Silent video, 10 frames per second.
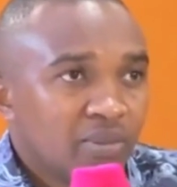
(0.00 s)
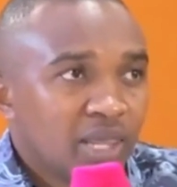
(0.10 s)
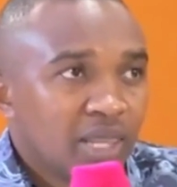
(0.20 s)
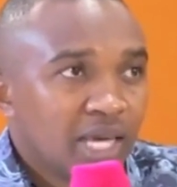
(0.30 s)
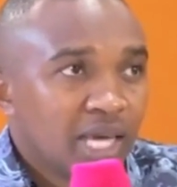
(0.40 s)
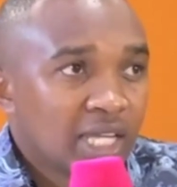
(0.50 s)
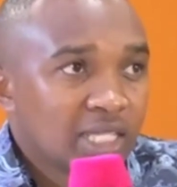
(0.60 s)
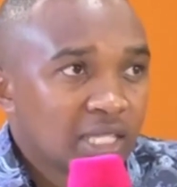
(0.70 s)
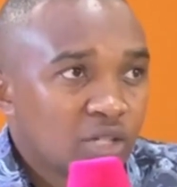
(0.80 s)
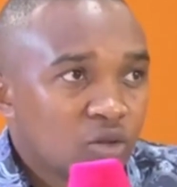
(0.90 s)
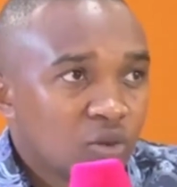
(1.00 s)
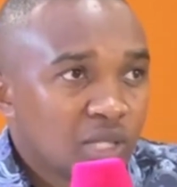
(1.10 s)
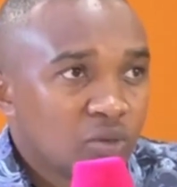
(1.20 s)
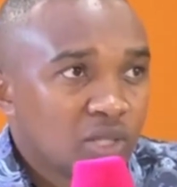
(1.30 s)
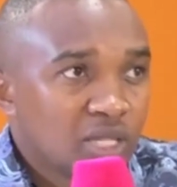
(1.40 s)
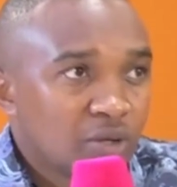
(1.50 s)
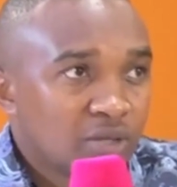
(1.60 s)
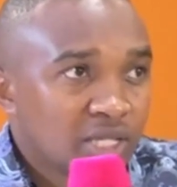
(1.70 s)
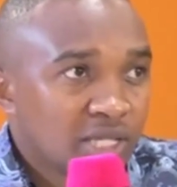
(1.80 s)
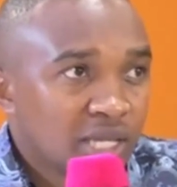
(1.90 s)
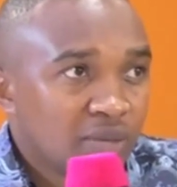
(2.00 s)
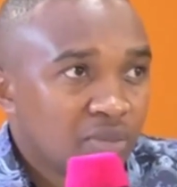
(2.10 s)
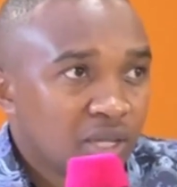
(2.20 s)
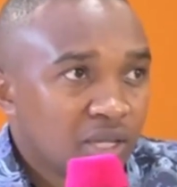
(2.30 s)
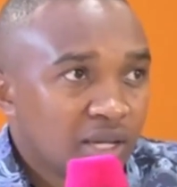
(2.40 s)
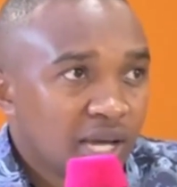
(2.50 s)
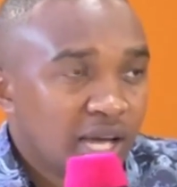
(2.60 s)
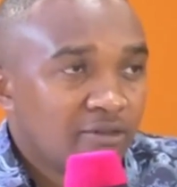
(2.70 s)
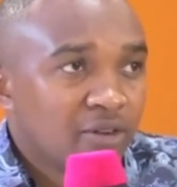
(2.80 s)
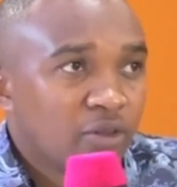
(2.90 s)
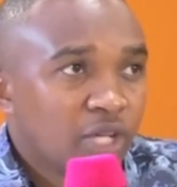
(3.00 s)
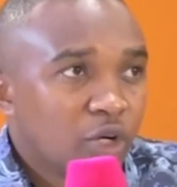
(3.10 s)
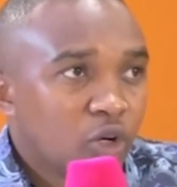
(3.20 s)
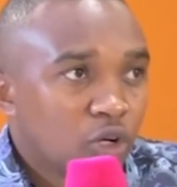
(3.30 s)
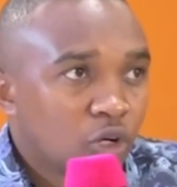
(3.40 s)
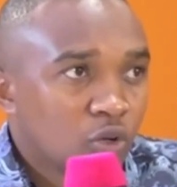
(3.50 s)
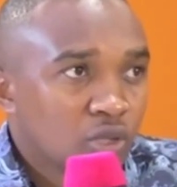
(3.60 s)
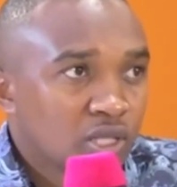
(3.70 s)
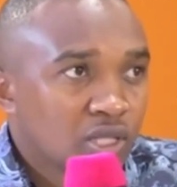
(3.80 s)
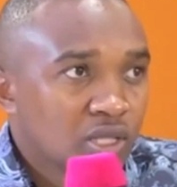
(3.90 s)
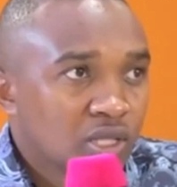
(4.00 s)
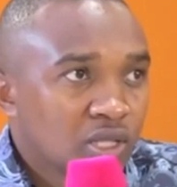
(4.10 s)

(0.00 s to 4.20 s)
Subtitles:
But the exit towards which I was escaping, I found the door closed.